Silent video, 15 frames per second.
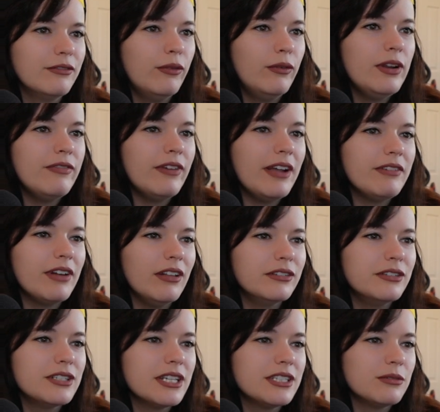
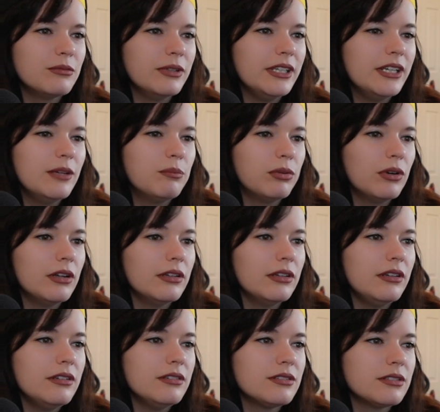$45, that's a really good
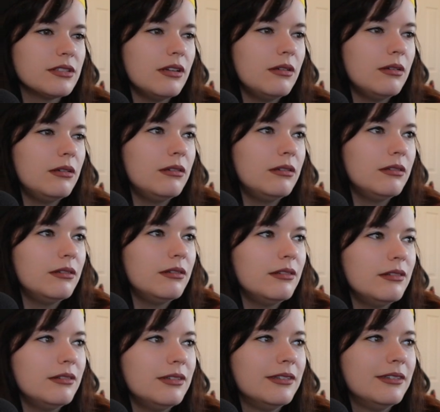price.
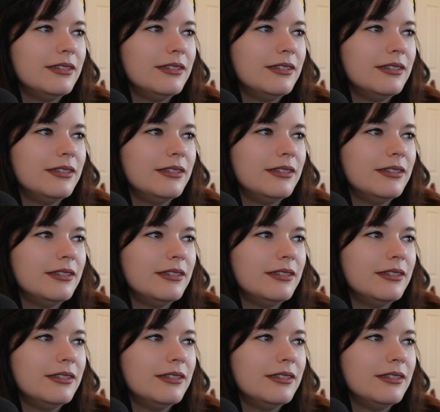Oh.